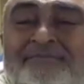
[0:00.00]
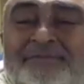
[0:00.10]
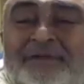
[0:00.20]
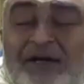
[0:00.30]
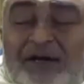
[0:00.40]

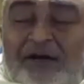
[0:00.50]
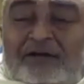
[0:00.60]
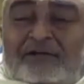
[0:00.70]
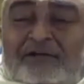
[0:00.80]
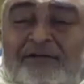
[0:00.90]

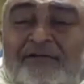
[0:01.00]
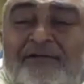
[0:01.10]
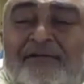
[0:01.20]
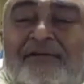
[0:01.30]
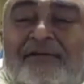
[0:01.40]
because
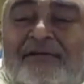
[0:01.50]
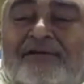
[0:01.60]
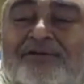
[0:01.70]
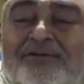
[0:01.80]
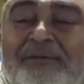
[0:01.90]

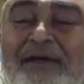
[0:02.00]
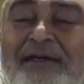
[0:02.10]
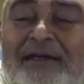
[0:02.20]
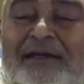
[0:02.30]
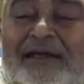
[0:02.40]
too
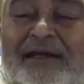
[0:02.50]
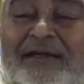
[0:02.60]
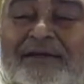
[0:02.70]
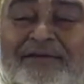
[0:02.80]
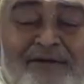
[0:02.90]
many
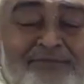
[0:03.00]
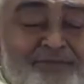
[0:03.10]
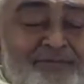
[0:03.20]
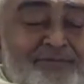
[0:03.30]
layers of